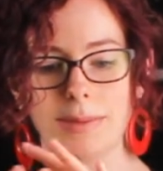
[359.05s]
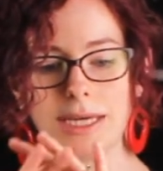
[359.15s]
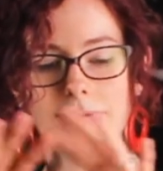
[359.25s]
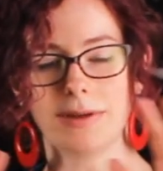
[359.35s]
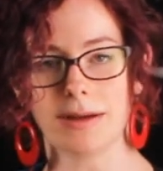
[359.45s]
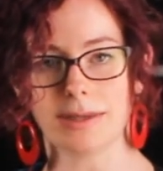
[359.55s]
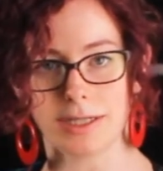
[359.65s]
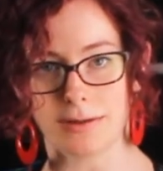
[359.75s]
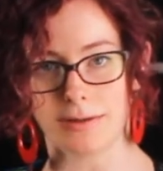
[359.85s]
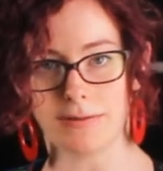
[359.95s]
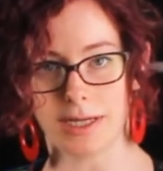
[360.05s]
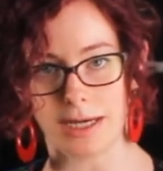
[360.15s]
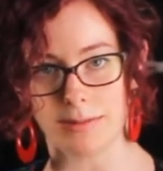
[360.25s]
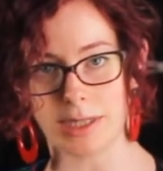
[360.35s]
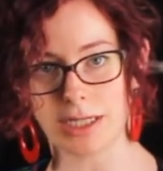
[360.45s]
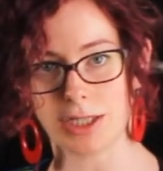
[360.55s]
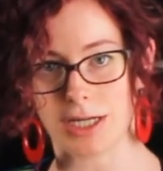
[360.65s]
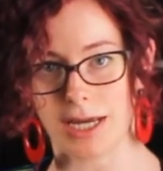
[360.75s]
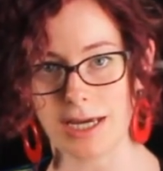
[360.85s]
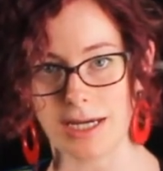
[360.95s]
even out the tone of the image
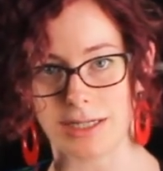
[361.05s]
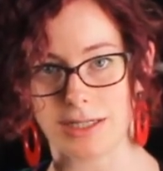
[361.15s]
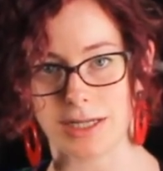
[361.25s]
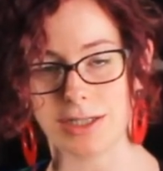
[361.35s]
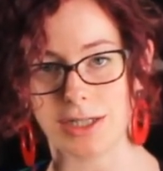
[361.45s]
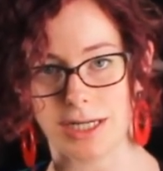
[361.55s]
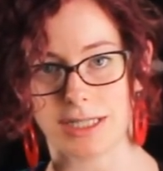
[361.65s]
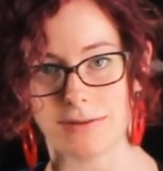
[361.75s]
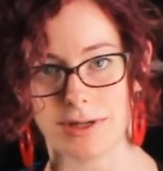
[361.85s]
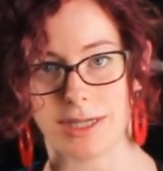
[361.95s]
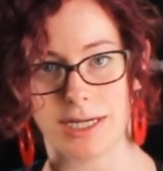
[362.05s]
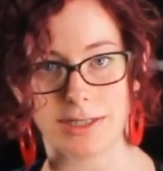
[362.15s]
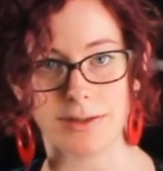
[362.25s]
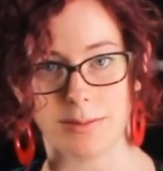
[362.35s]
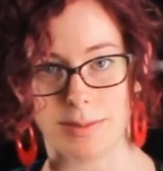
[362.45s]
and adjust everything to a